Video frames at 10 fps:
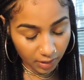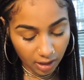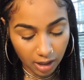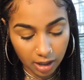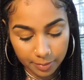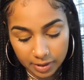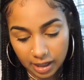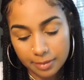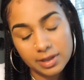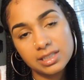
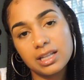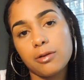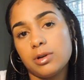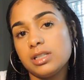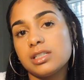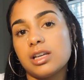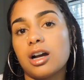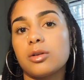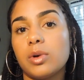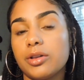But I wanted to
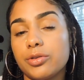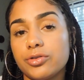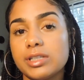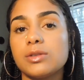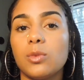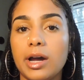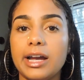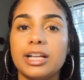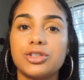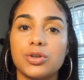talk about the reason
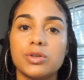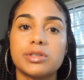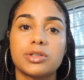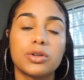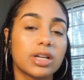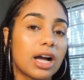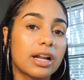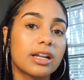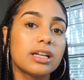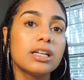why I chose to go to
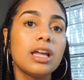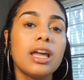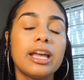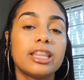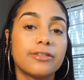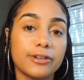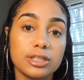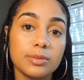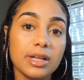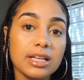Ghana in the
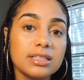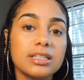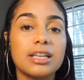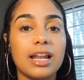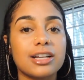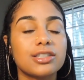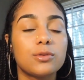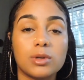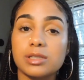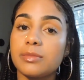first place. It actually
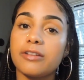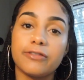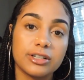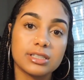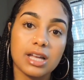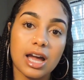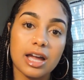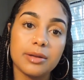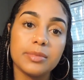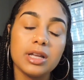wasn't my first
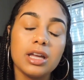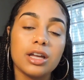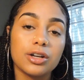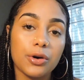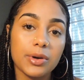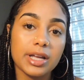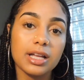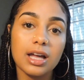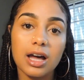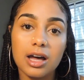time
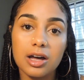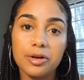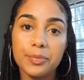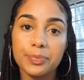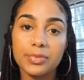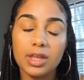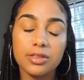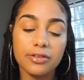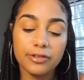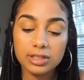going.
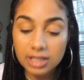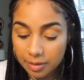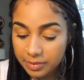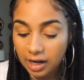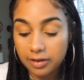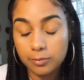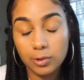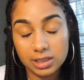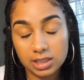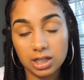The first time that I
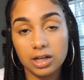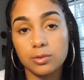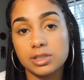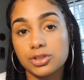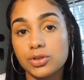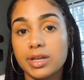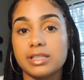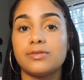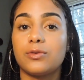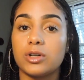went to Ghana was in
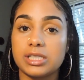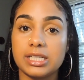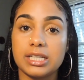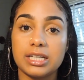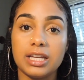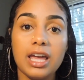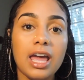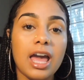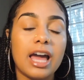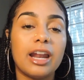2014,
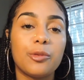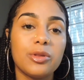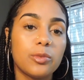and I